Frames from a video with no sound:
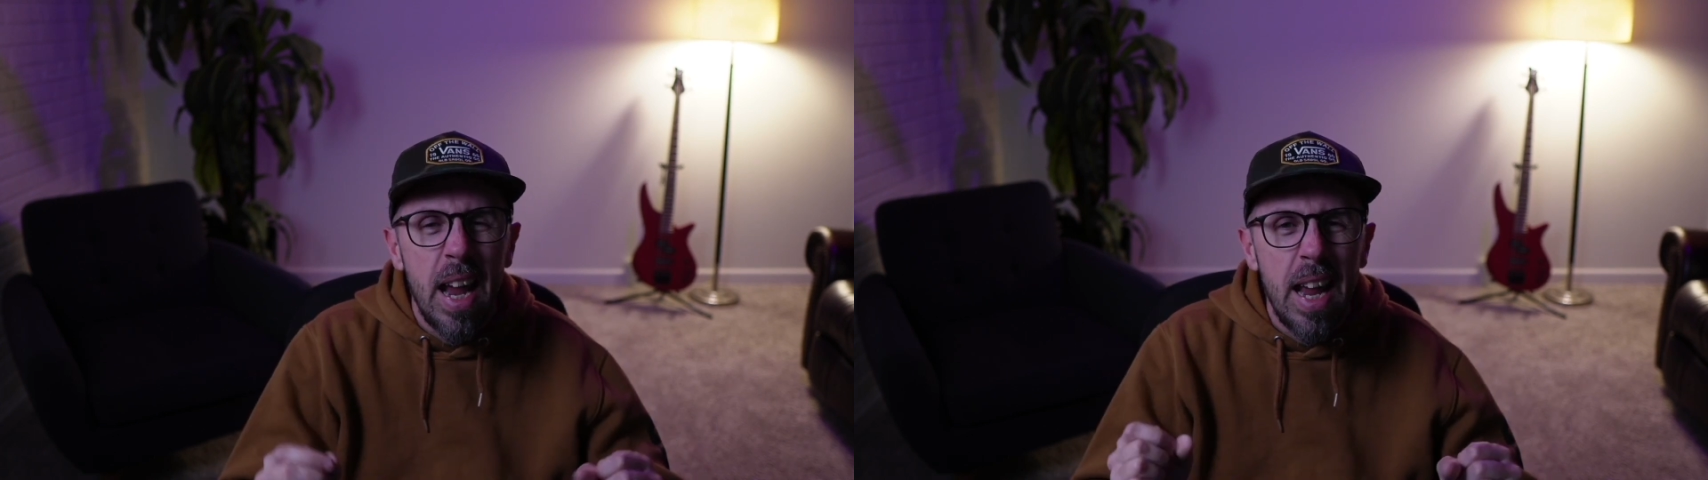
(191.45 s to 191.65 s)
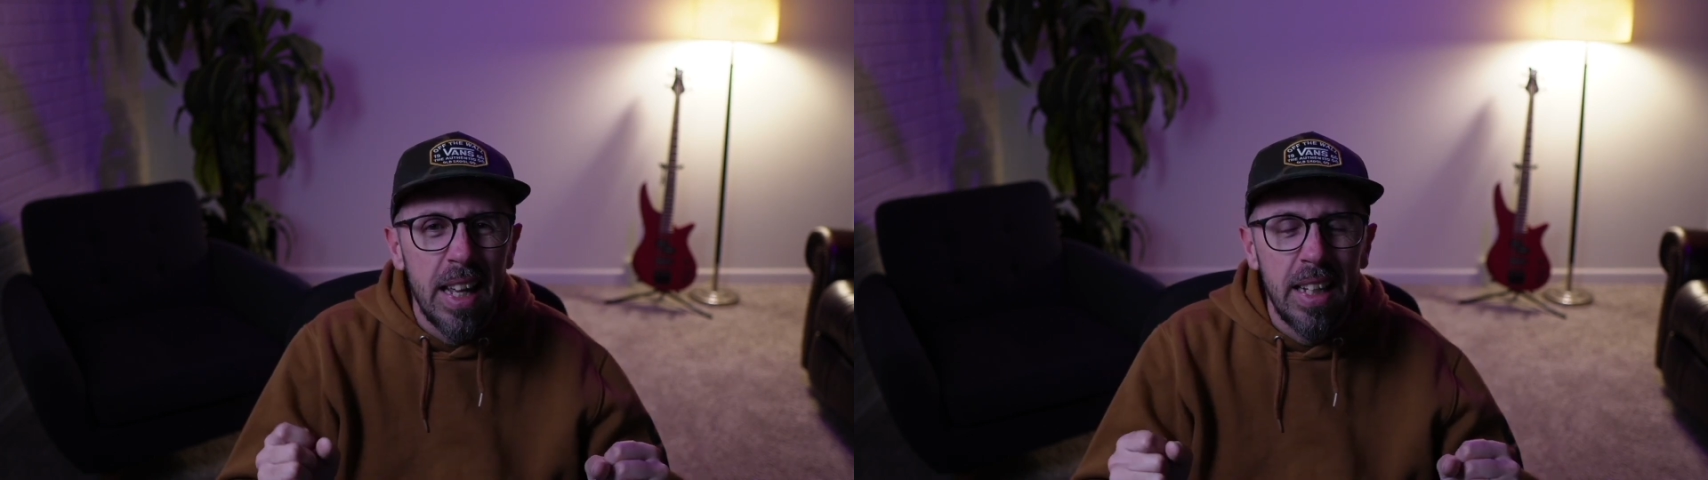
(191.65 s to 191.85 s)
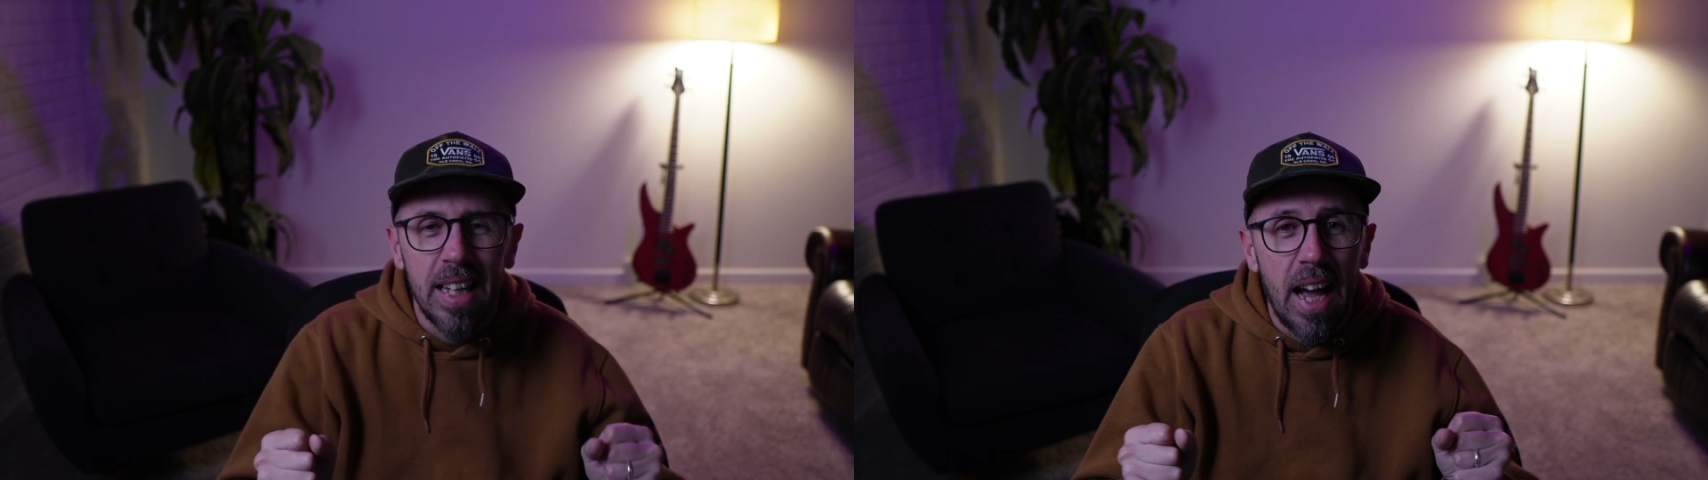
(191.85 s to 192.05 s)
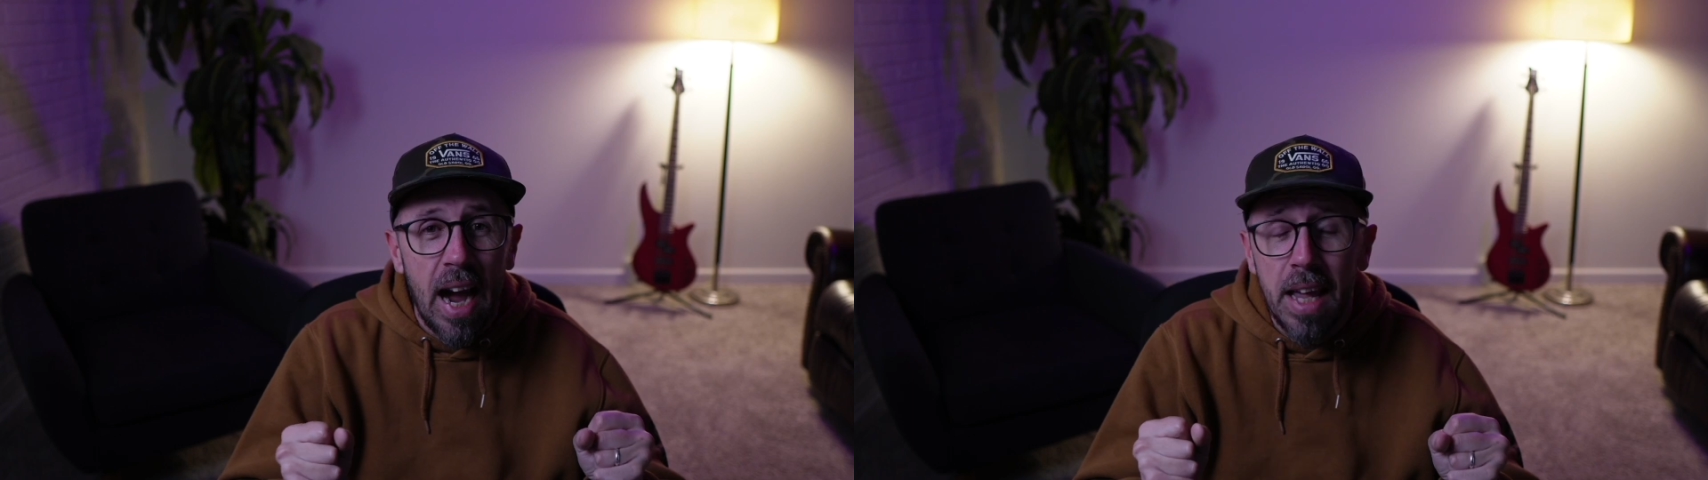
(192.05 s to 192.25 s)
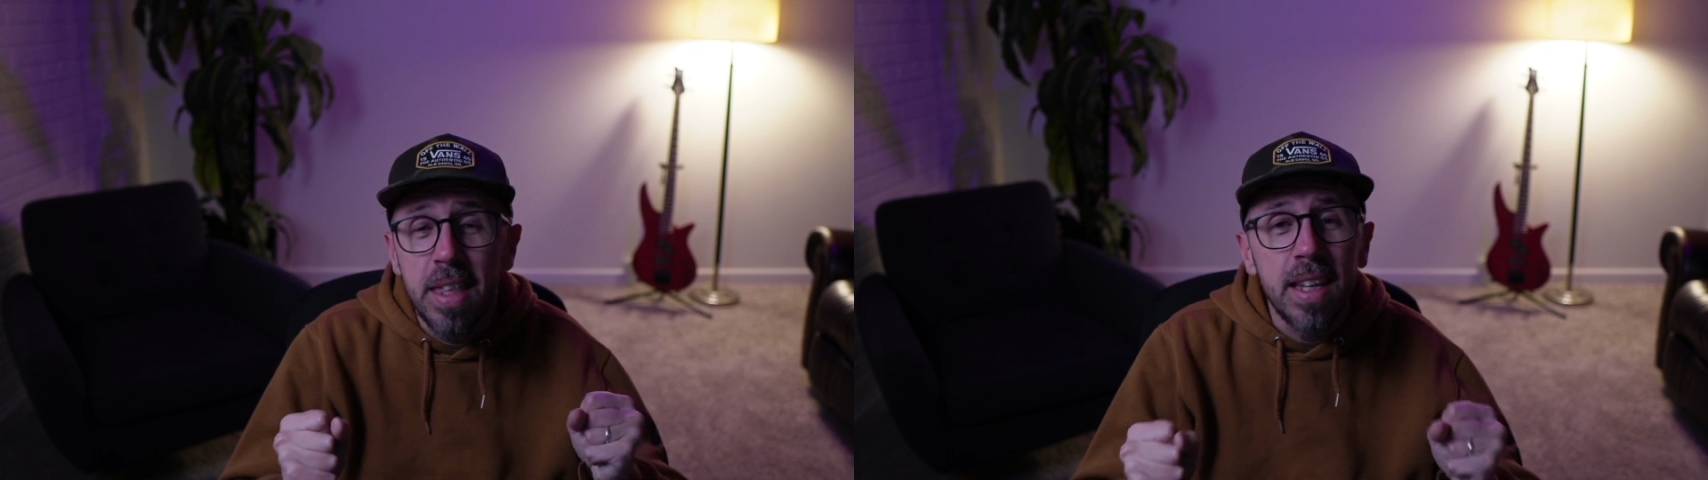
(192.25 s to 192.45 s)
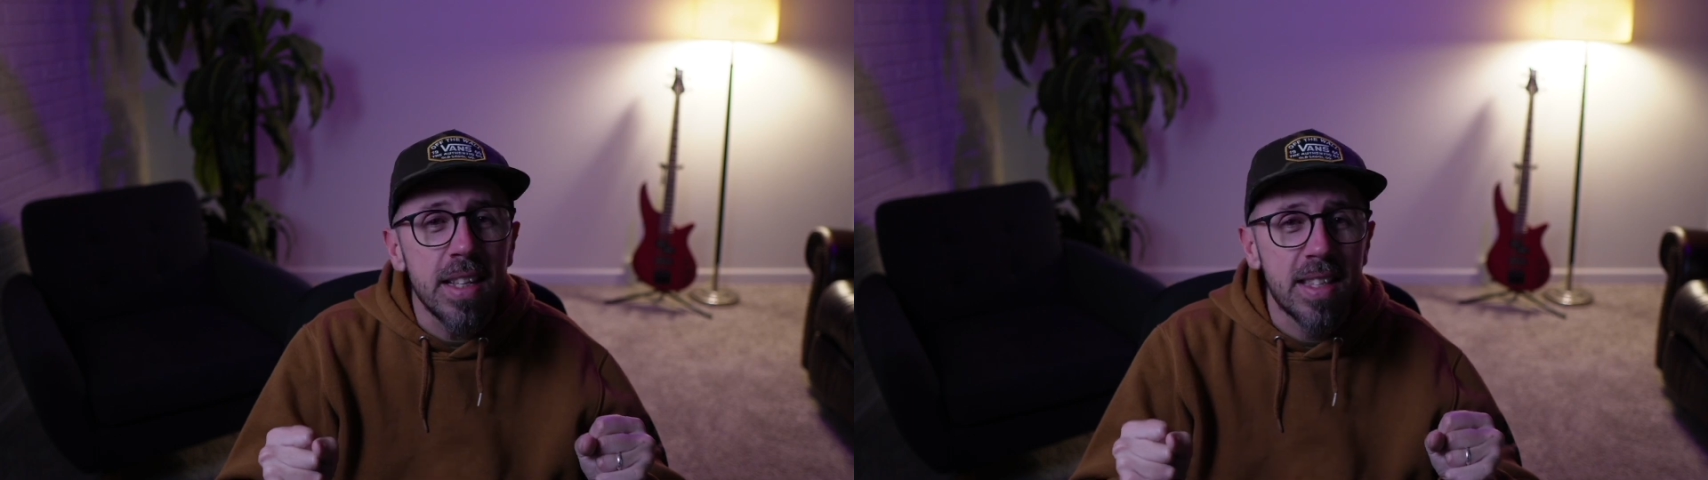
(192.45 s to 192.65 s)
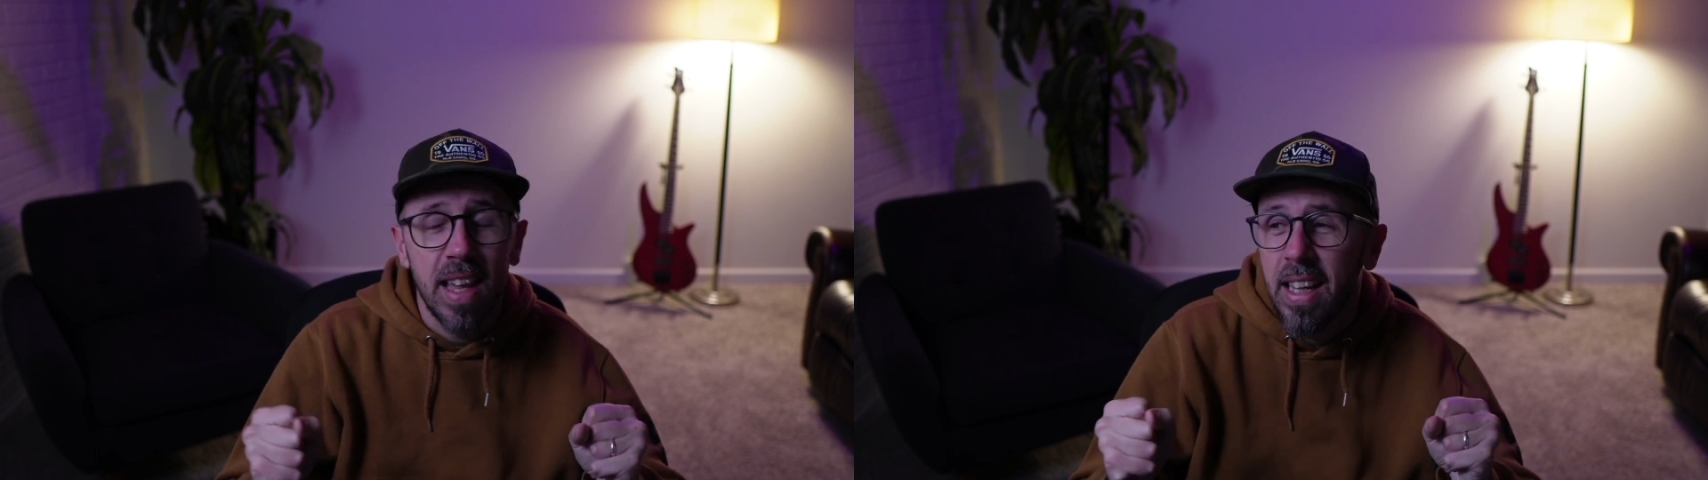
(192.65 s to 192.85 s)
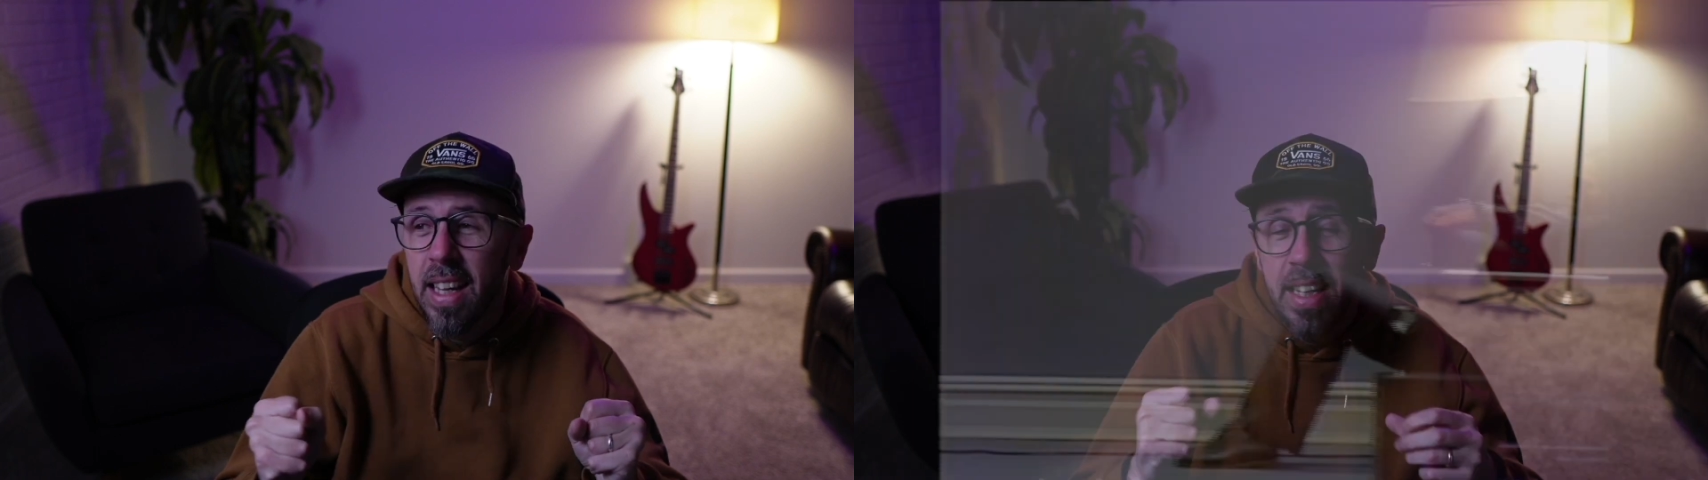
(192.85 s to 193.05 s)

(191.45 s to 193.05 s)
and I think it's like